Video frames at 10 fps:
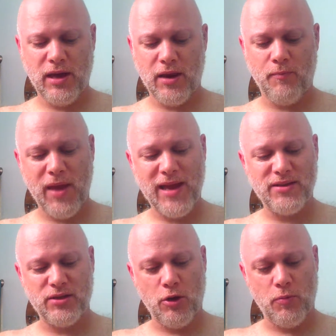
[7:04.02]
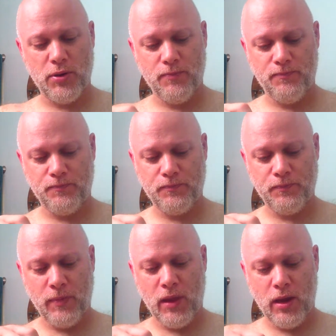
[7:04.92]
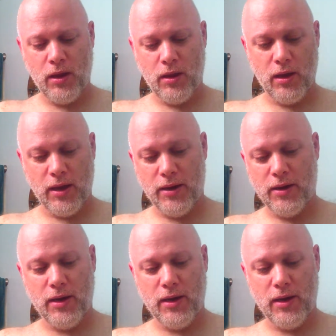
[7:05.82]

how to make soap, and